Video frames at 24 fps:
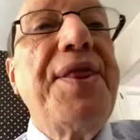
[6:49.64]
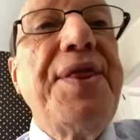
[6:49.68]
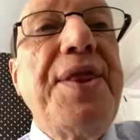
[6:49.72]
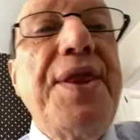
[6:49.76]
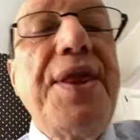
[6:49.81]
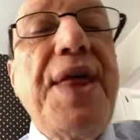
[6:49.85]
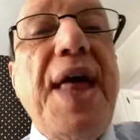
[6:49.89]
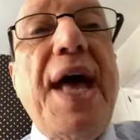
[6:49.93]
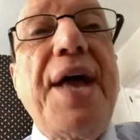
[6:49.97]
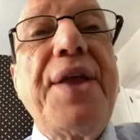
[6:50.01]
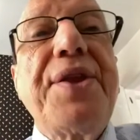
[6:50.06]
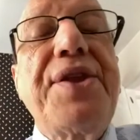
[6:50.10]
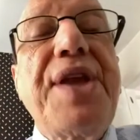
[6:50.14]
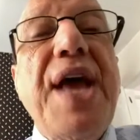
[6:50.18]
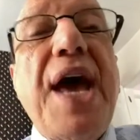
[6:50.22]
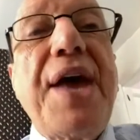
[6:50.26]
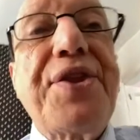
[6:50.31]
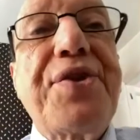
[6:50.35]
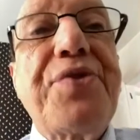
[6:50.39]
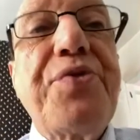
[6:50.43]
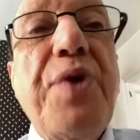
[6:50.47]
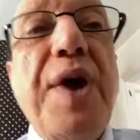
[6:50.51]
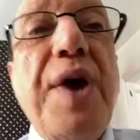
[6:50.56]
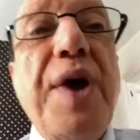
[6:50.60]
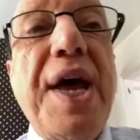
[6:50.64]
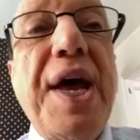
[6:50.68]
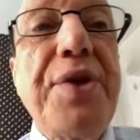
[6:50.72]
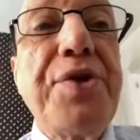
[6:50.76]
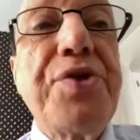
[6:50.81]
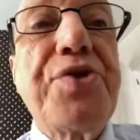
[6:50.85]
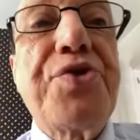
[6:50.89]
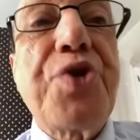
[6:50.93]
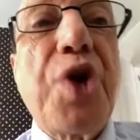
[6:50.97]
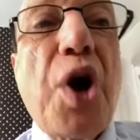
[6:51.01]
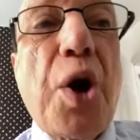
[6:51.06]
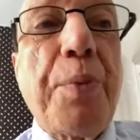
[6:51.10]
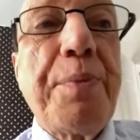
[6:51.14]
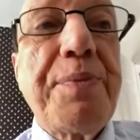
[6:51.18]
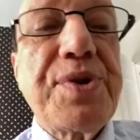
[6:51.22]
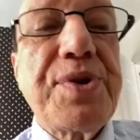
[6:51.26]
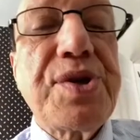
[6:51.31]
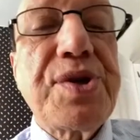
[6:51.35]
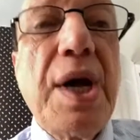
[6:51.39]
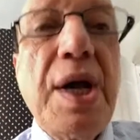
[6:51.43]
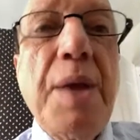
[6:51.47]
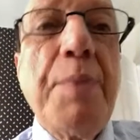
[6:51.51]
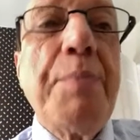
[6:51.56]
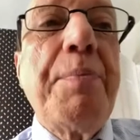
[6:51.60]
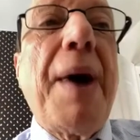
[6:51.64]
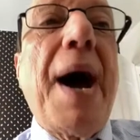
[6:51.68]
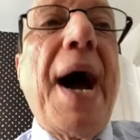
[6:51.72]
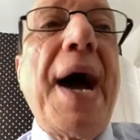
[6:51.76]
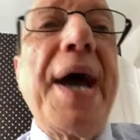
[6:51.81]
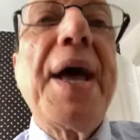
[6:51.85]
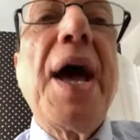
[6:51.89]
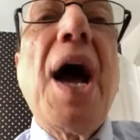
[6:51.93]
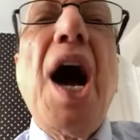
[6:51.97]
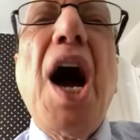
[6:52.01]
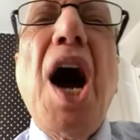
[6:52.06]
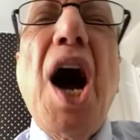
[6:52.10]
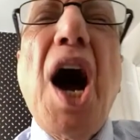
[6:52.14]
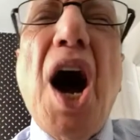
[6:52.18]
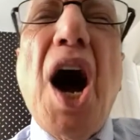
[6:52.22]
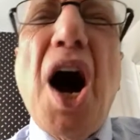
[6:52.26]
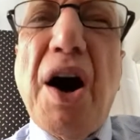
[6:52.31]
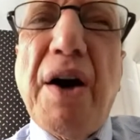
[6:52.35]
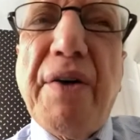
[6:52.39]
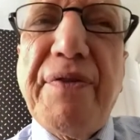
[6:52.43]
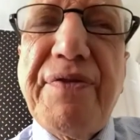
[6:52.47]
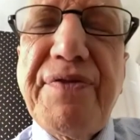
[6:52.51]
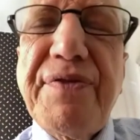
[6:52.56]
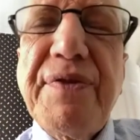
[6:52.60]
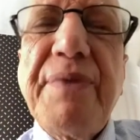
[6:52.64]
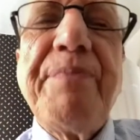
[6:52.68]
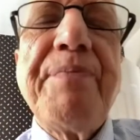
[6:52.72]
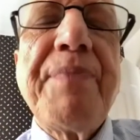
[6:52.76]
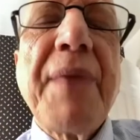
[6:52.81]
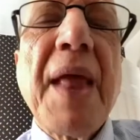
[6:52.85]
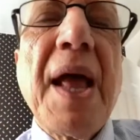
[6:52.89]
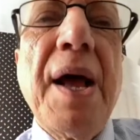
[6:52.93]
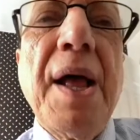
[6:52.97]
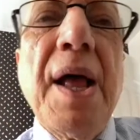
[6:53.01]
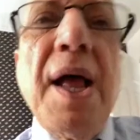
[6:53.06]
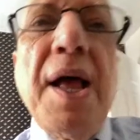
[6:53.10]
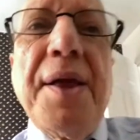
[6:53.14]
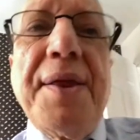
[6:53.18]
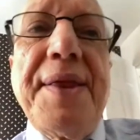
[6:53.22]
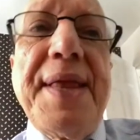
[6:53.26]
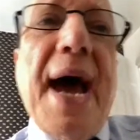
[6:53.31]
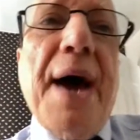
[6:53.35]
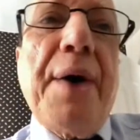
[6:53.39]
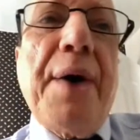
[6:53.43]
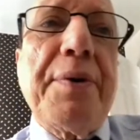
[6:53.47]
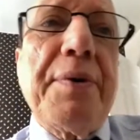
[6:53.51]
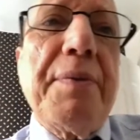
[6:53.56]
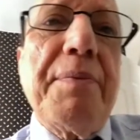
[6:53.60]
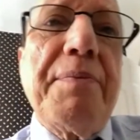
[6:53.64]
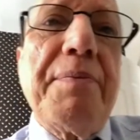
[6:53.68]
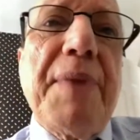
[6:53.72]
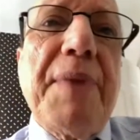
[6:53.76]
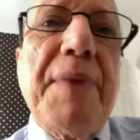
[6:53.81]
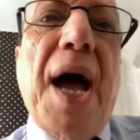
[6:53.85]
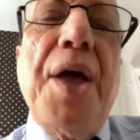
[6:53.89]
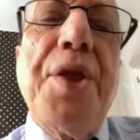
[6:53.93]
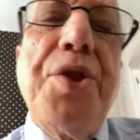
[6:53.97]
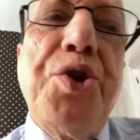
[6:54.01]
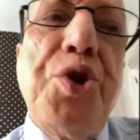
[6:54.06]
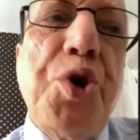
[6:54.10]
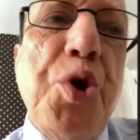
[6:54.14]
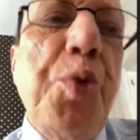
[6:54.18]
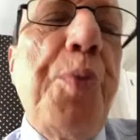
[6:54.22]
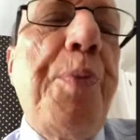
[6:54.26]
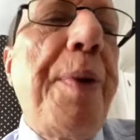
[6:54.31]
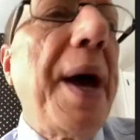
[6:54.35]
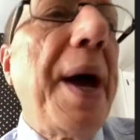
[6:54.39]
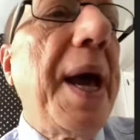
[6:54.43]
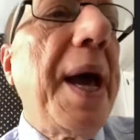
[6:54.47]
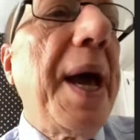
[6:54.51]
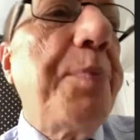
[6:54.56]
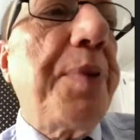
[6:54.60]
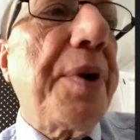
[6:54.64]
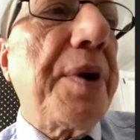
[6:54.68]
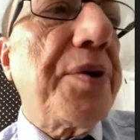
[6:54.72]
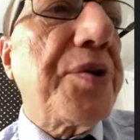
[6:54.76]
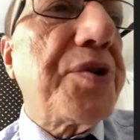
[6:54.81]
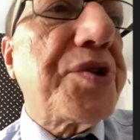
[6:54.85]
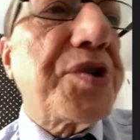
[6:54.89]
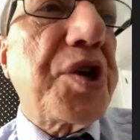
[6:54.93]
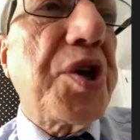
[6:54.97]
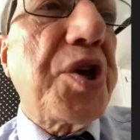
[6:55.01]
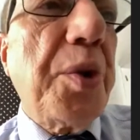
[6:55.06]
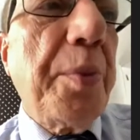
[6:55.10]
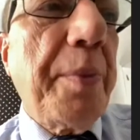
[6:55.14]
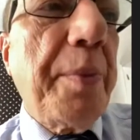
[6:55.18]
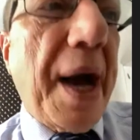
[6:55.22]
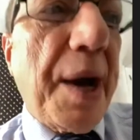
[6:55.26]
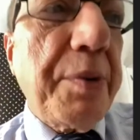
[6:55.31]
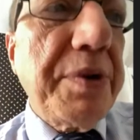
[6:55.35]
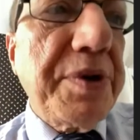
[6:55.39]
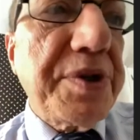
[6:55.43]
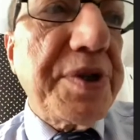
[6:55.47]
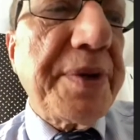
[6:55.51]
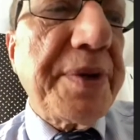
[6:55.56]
their death rate dropped by half. Now, a new paper has come out